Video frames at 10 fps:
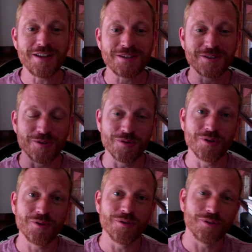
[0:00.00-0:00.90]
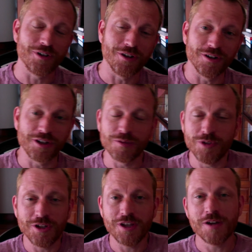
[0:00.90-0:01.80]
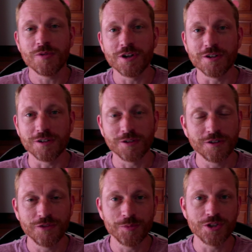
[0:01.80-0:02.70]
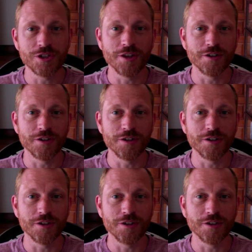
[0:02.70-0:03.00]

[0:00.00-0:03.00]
So we're here to communicate, we're here to learn from each other,